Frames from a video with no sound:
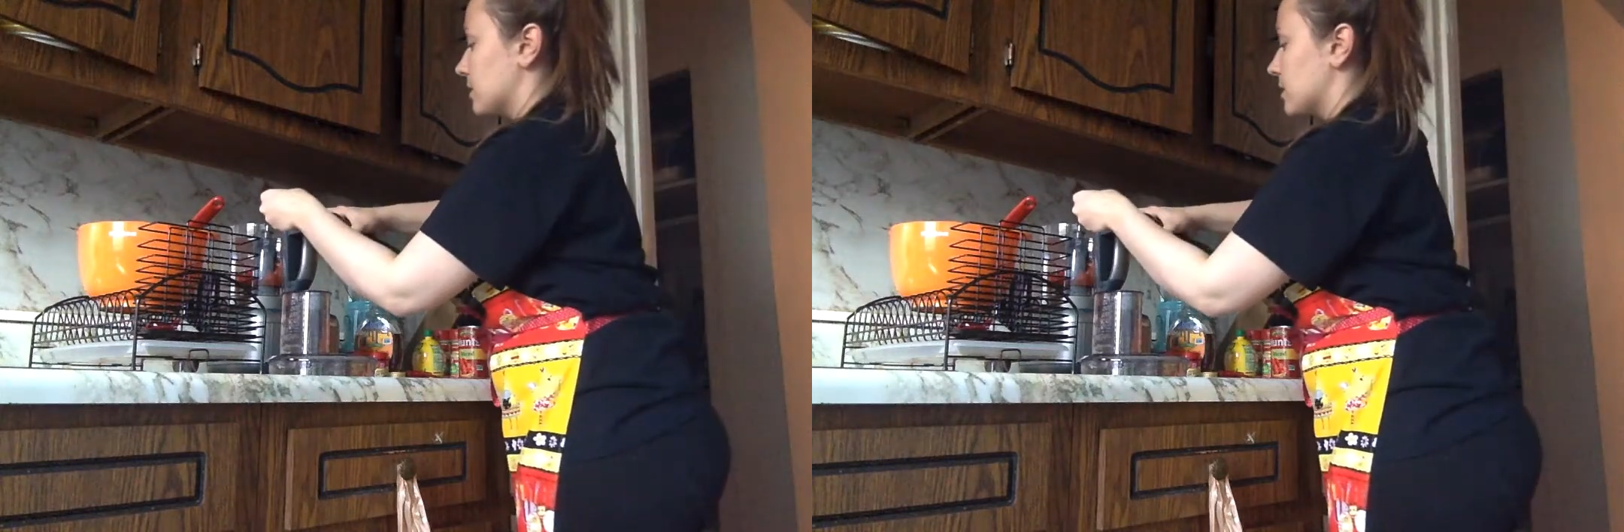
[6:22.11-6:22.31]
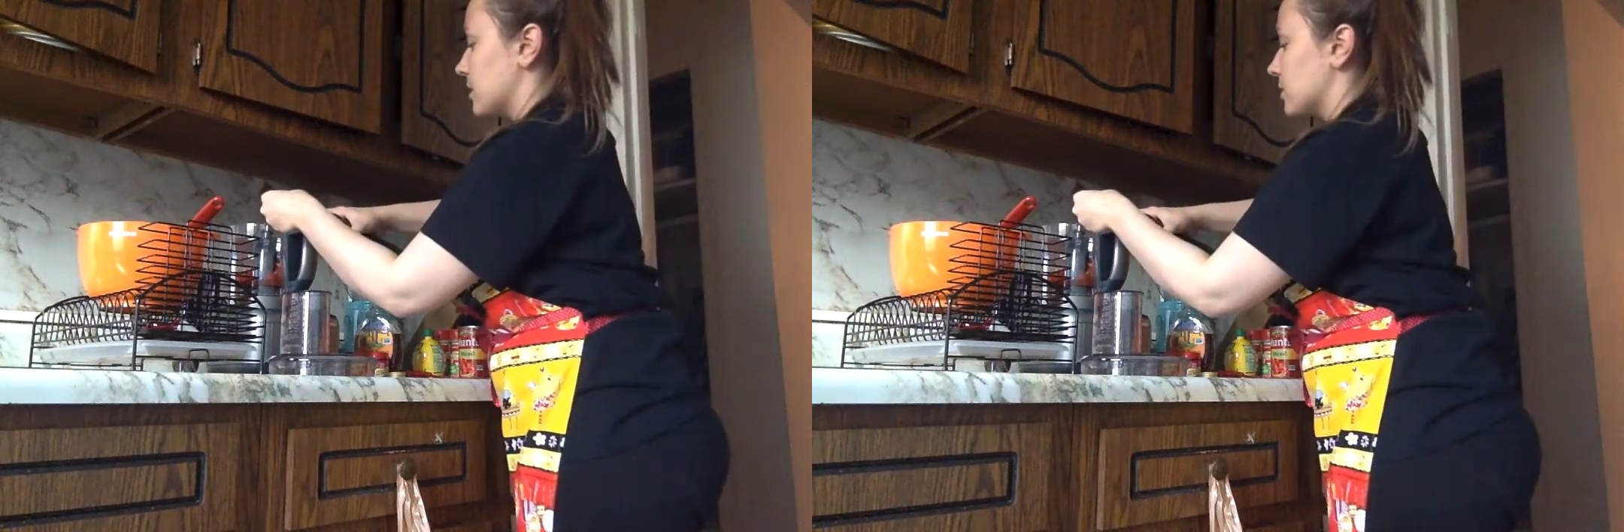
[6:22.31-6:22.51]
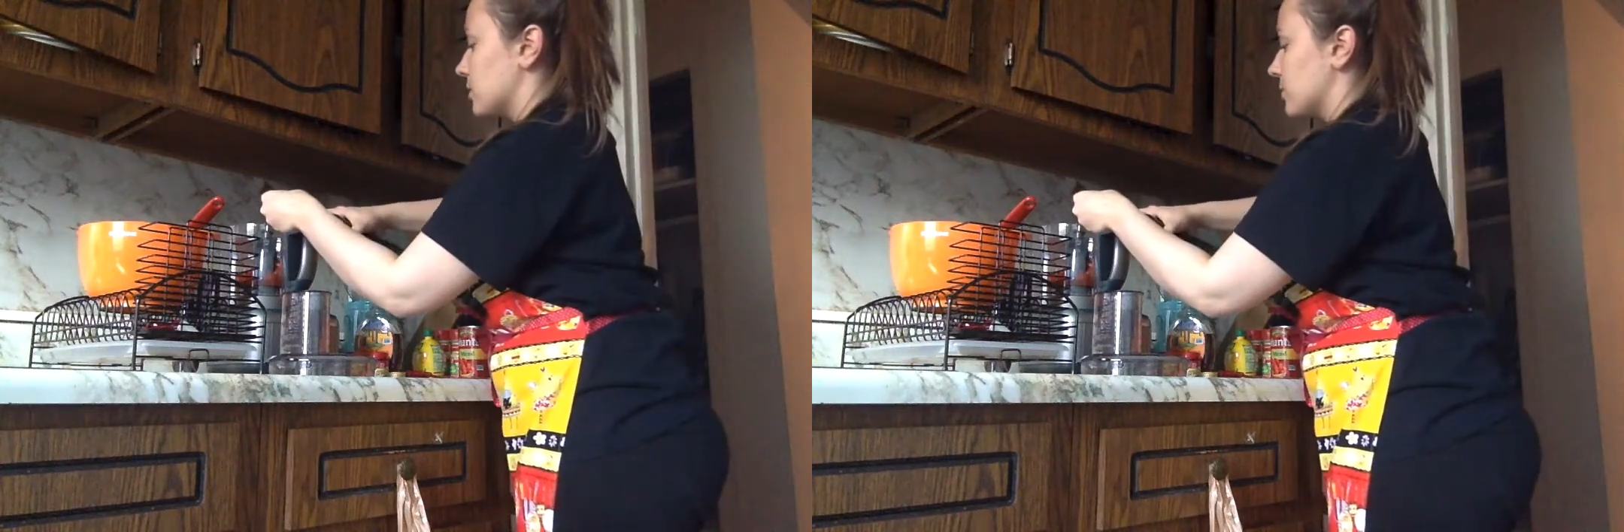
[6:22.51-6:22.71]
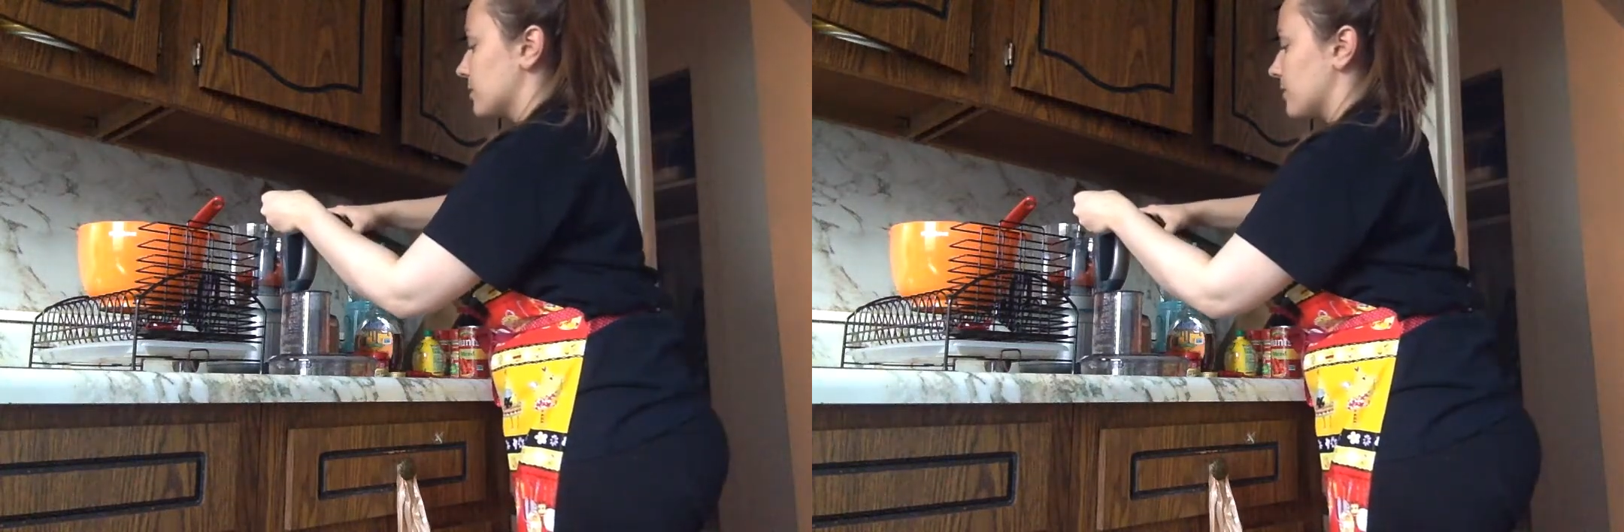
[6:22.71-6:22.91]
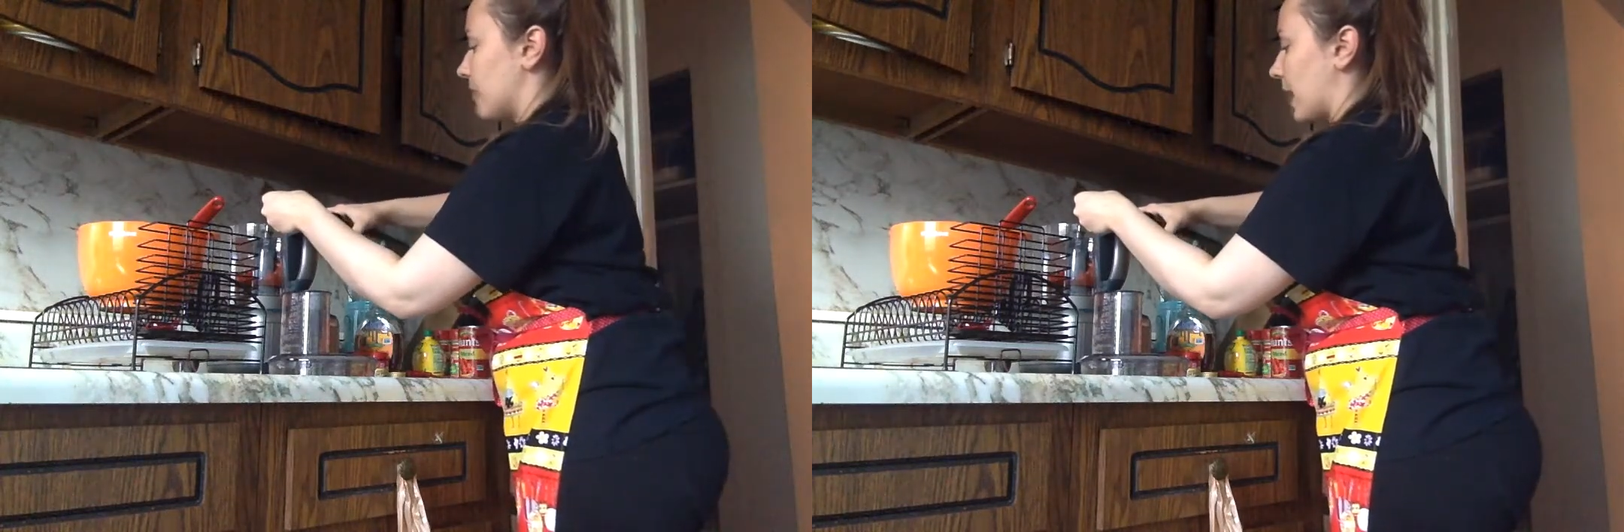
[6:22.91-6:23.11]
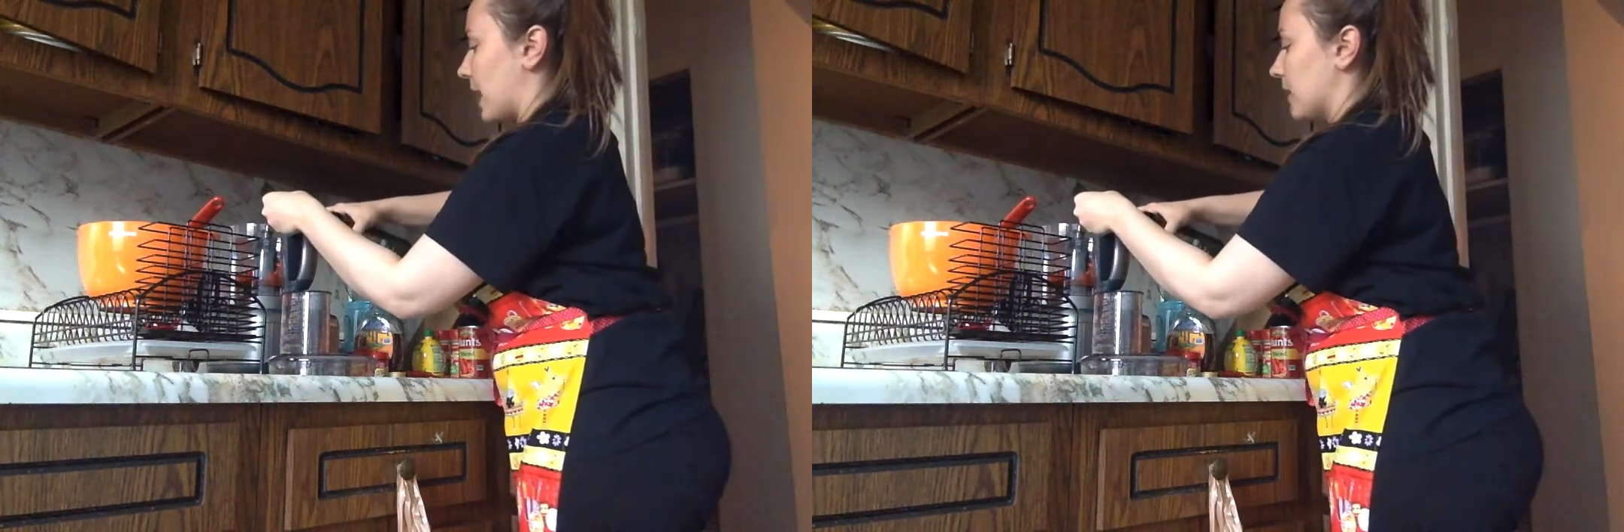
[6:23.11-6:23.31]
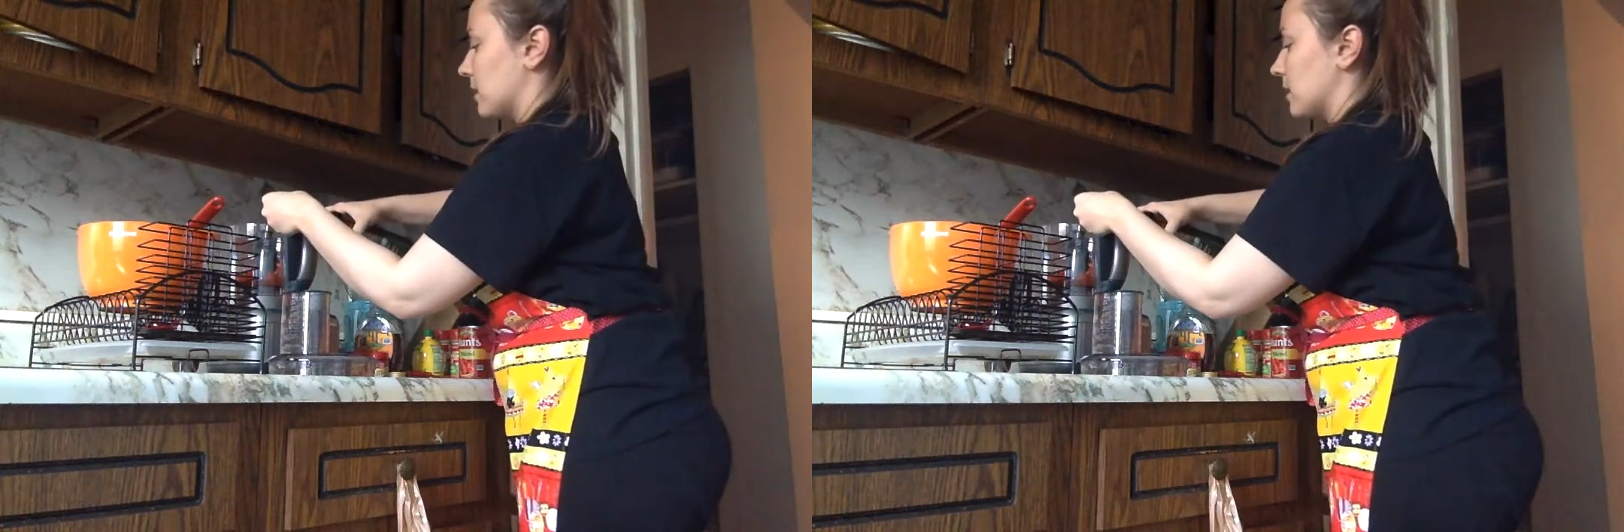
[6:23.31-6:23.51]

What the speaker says: teaspoons of that.